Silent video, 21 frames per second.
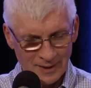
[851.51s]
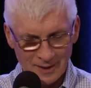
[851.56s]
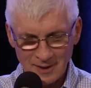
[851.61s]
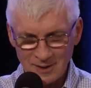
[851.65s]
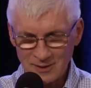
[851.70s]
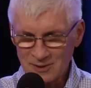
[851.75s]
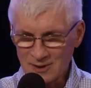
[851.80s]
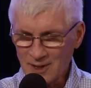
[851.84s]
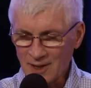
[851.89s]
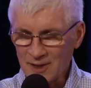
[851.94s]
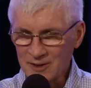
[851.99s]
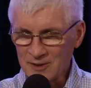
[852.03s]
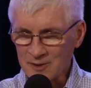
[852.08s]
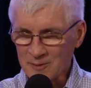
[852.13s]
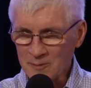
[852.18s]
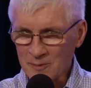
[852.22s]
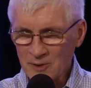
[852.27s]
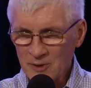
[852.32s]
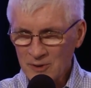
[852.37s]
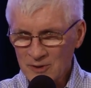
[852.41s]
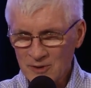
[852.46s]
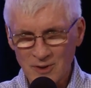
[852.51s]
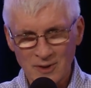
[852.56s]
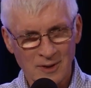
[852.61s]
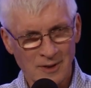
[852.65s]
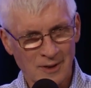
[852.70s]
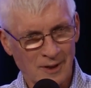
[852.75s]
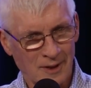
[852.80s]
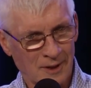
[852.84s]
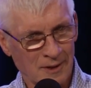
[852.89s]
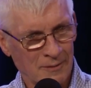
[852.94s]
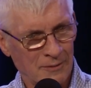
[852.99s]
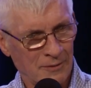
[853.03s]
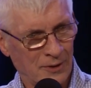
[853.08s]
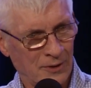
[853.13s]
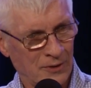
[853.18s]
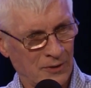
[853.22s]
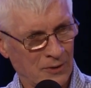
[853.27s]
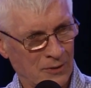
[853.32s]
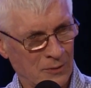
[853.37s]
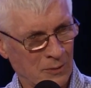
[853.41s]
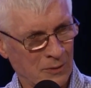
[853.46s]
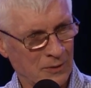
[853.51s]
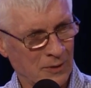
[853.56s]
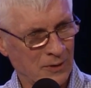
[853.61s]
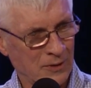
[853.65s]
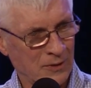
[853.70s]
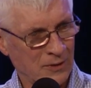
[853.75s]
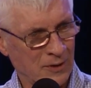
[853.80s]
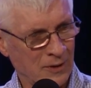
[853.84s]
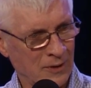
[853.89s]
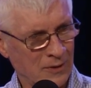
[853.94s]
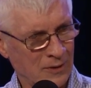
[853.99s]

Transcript: it's God's mercy that confronts us with our sin.